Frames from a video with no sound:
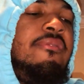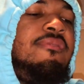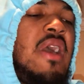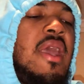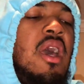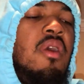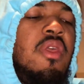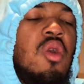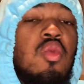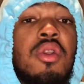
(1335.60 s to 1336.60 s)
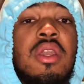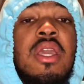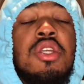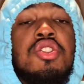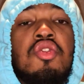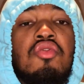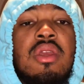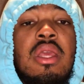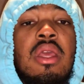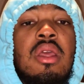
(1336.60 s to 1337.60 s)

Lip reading: find out their work history